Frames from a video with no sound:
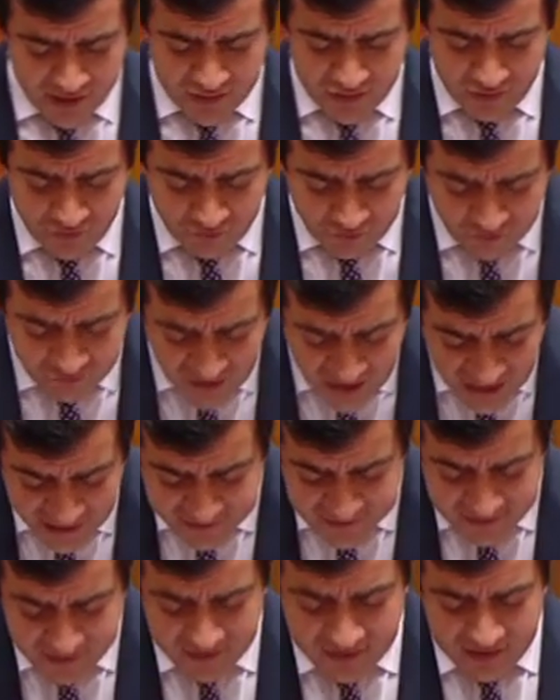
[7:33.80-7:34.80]
The
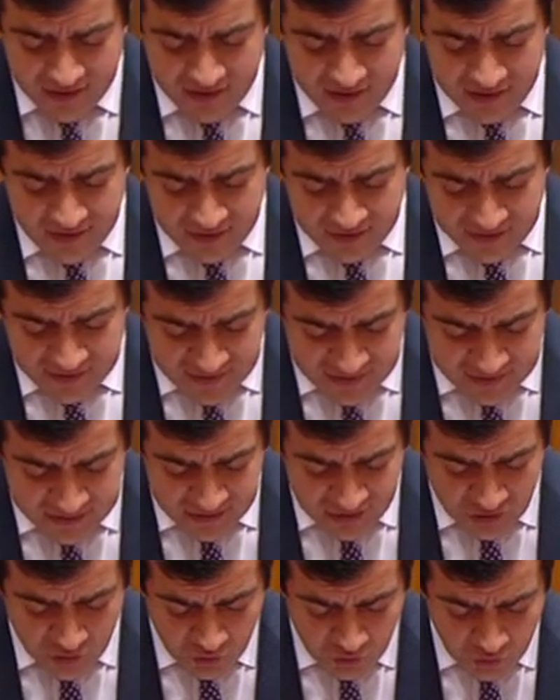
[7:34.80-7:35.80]
fact
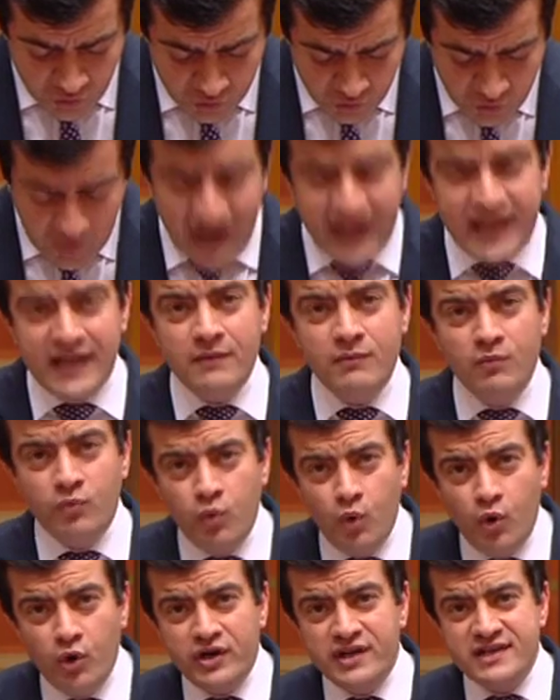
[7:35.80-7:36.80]
that Graeme
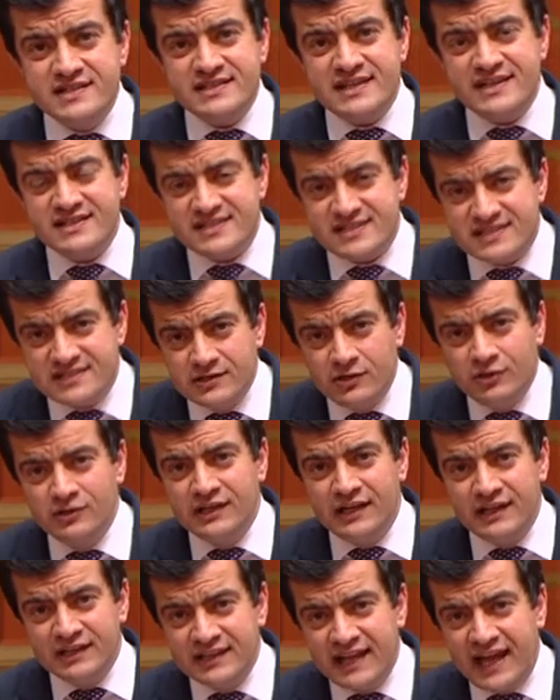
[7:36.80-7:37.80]
Watters is
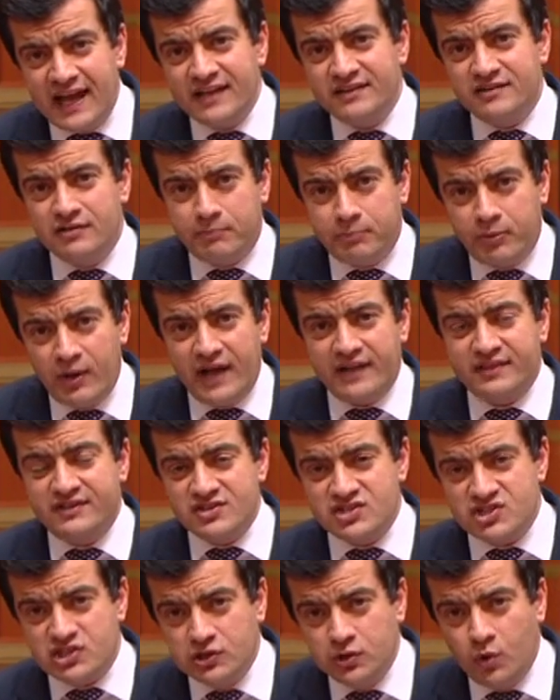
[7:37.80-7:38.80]
still allowed to
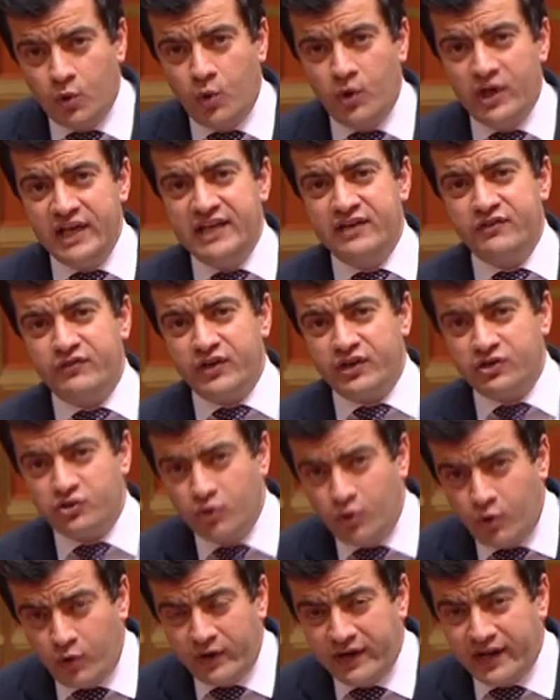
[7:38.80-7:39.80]
practice law in
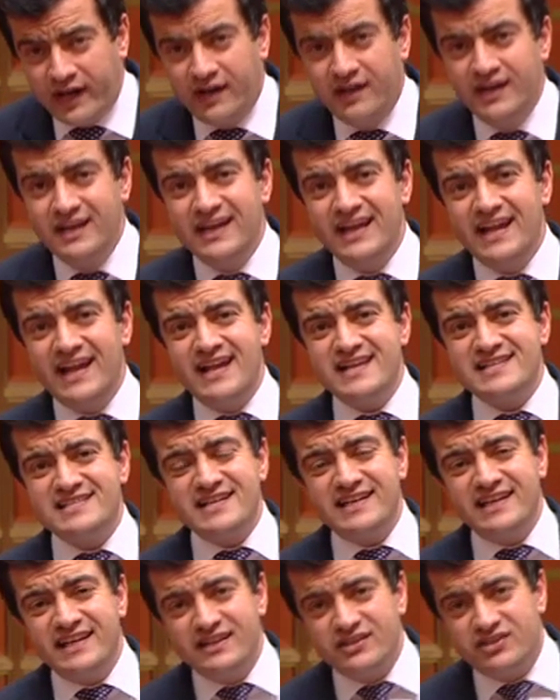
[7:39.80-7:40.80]
Victoria is
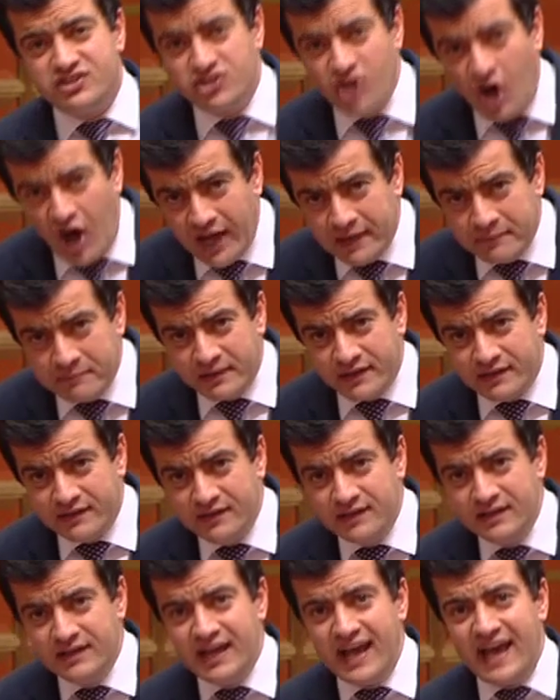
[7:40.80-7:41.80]
an indictment
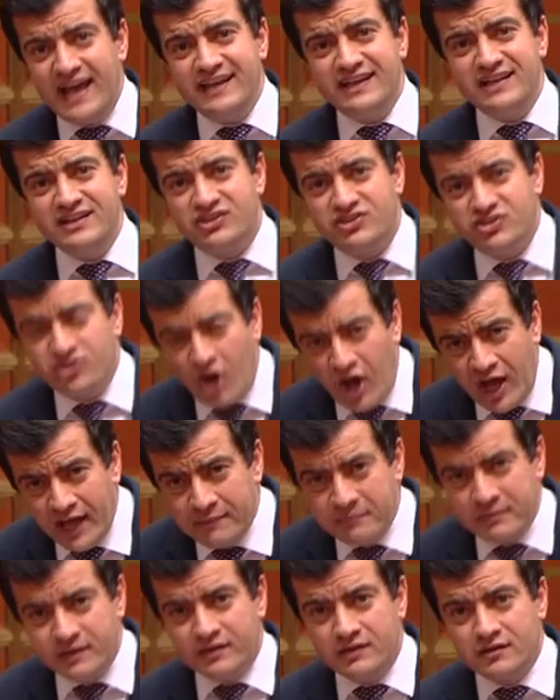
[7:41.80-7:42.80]

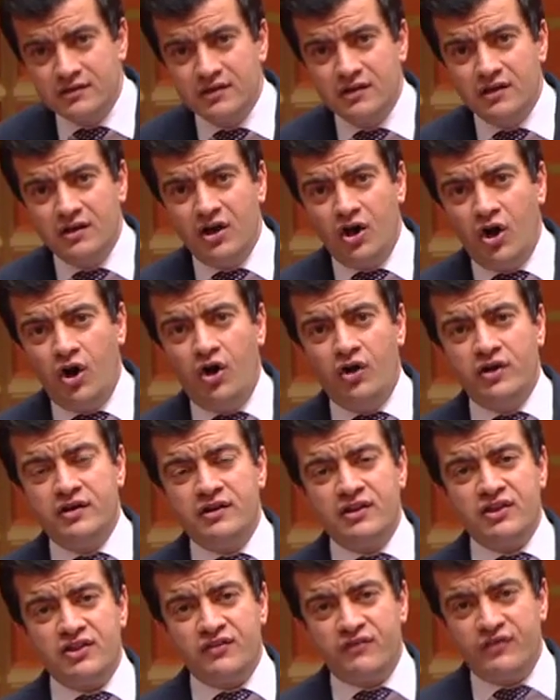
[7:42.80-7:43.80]
on
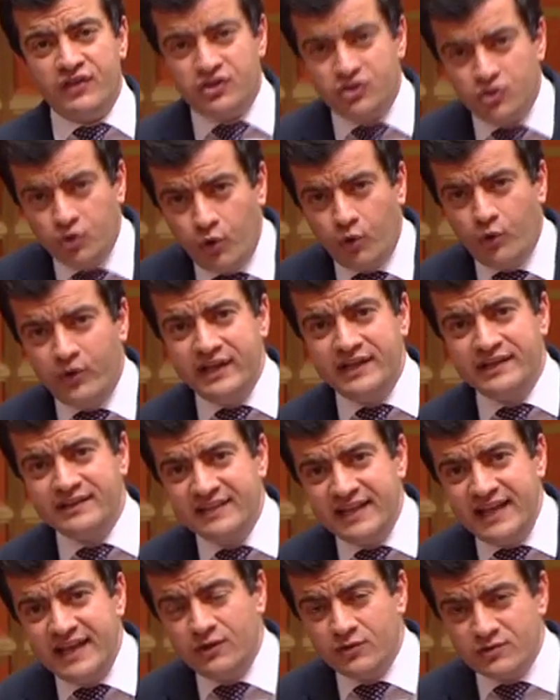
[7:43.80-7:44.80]
the
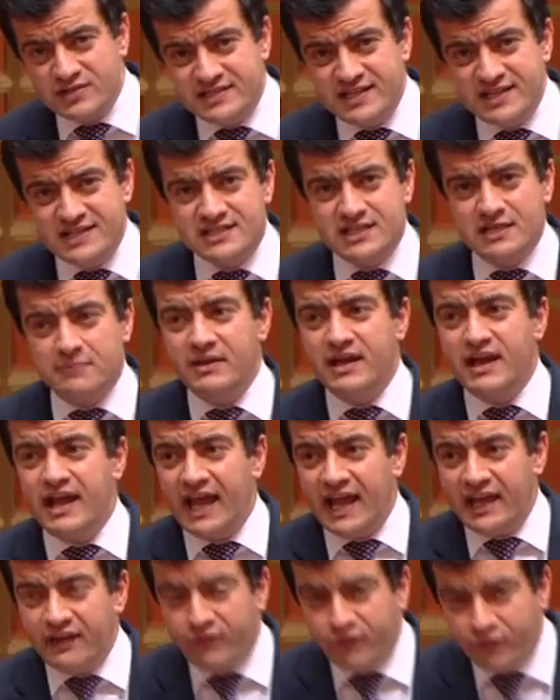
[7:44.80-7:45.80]
Victorian legal system.
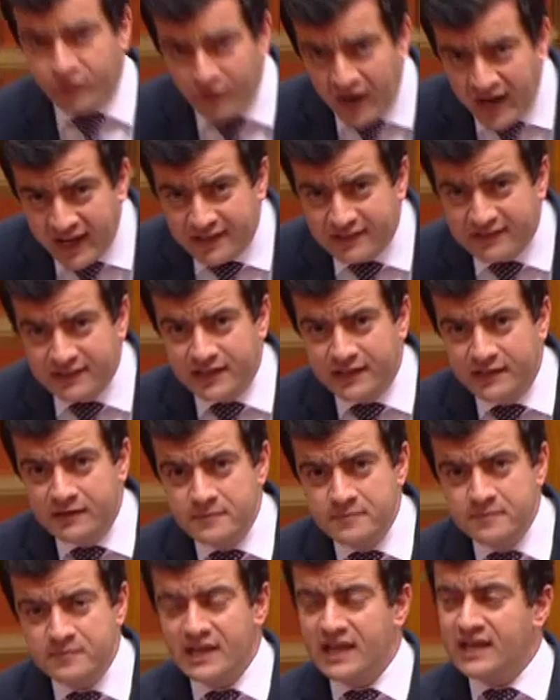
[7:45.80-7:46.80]
And frankly,
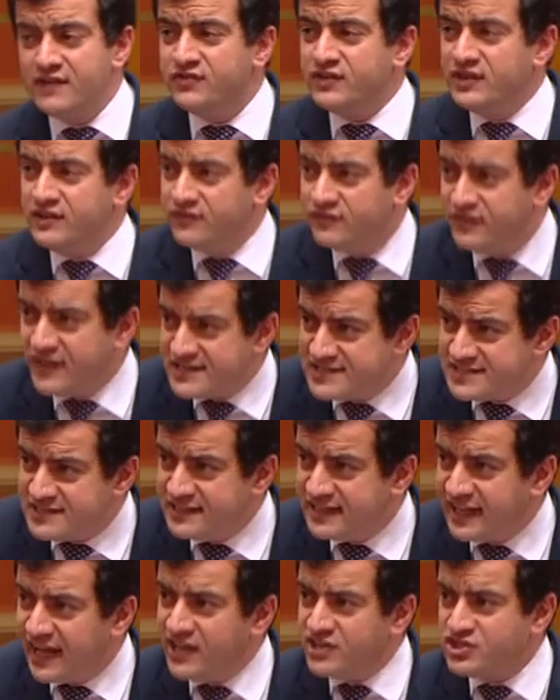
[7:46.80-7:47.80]
if an
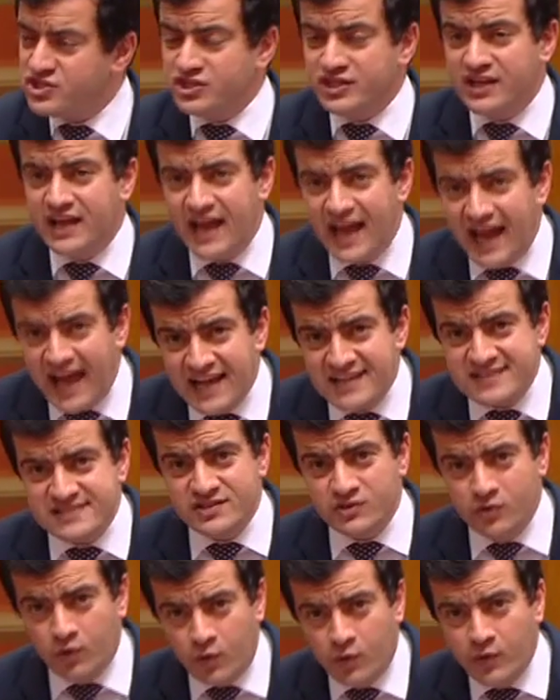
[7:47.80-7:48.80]
investigation
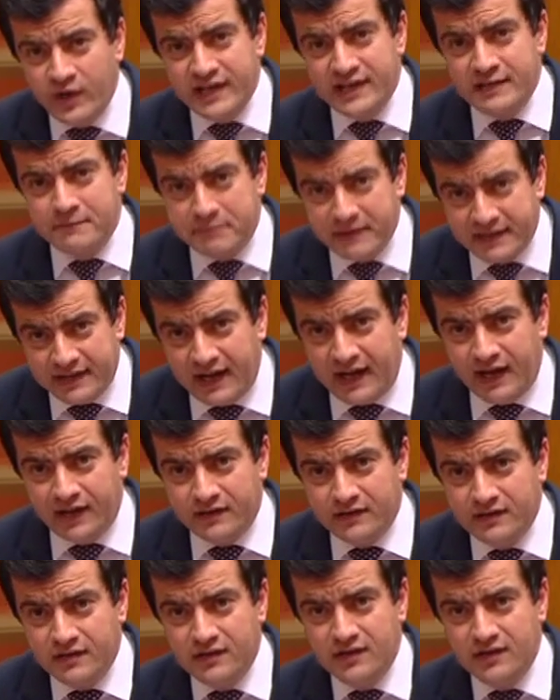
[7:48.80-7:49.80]
hasn't already begun,